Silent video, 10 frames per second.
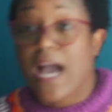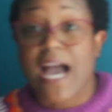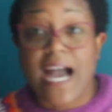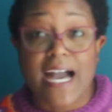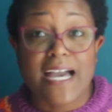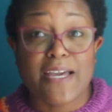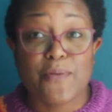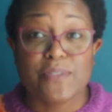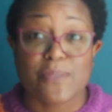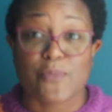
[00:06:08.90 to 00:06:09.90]

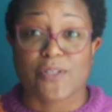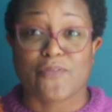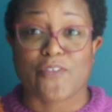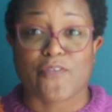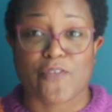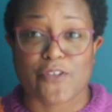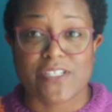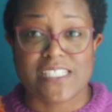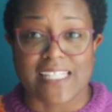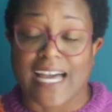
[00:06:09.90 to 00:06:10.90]
I was in Brooklyn for the
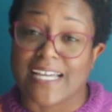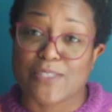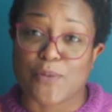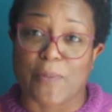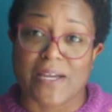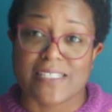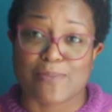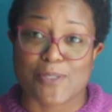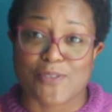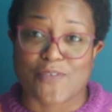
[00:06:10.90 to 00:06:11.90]
4th of July. It's where my
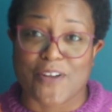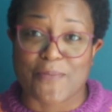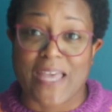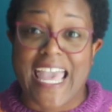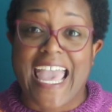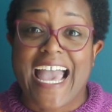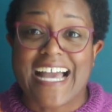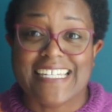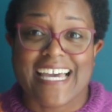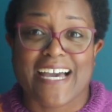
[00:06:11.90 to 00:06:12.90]
husband is from.
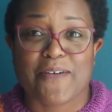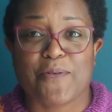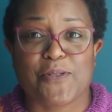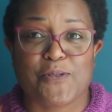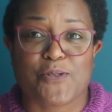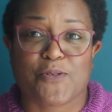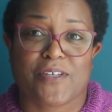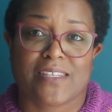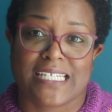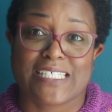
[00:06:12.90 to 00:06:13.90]
And I went to
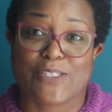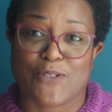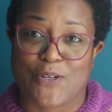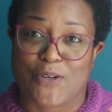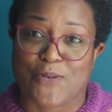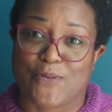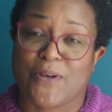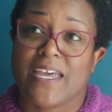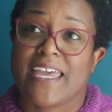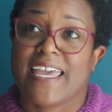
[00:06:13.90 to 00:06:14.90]
String Things
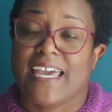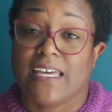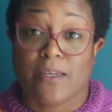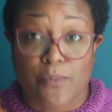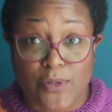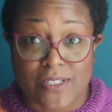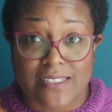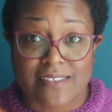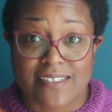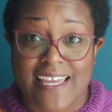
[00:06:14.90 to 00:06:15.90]
Studio in
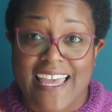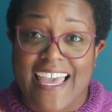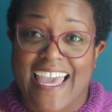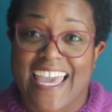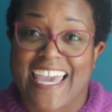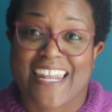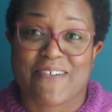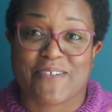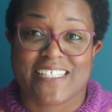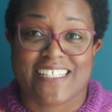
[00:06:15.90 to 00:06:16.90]
Brooklyn. And
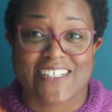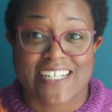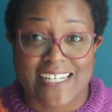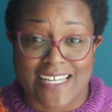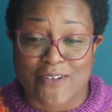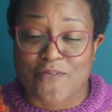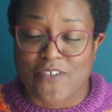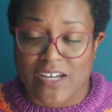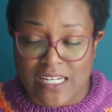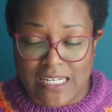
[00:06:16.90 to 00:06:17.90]
I went to their knit night on
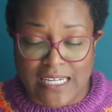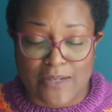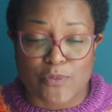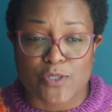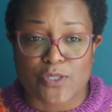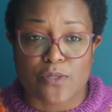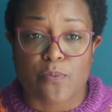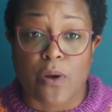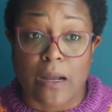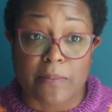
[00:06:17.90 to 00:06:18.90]
Friday night, which is
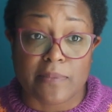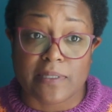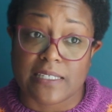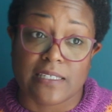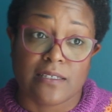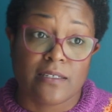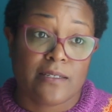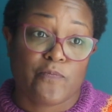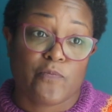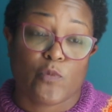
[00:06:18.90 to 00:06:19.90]
probably
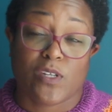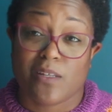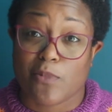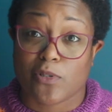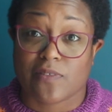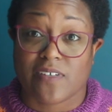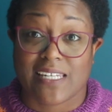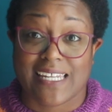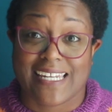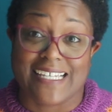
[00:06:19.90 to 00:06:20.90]
one of the most
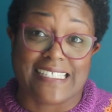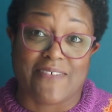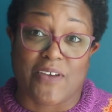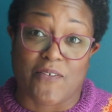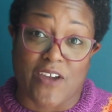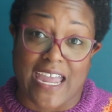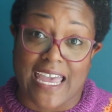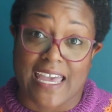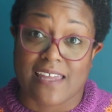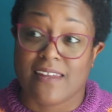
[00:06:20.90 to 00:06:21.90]
fun knit nights I've ever
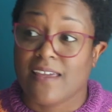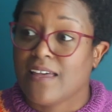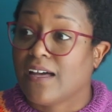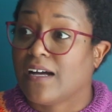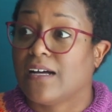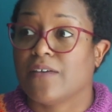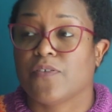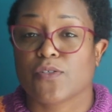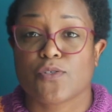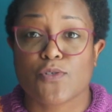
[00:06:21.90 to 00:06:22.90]
had. I
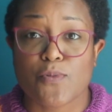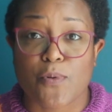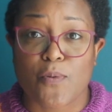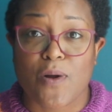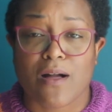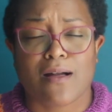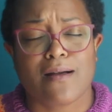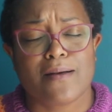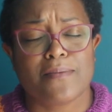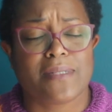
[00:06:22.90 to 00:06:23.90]
felt super
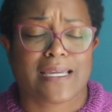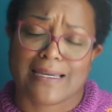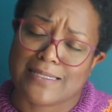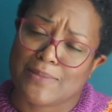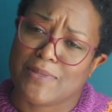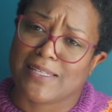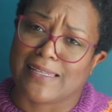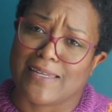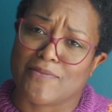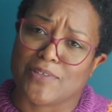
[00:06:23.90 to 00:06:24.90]
welcomed. I got to meet a
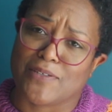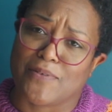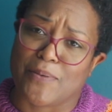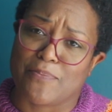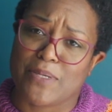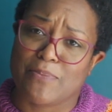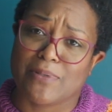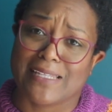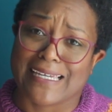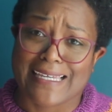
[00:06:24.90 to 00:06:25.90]
lot of really fun
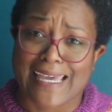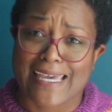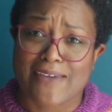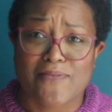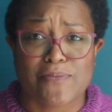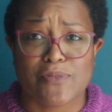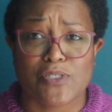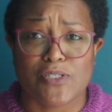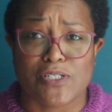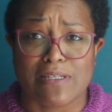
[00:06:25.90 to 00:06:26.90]
people like Gay from
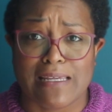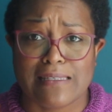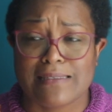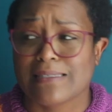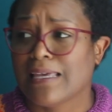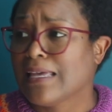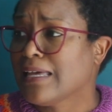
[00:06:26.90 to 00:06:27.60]
GG Knits.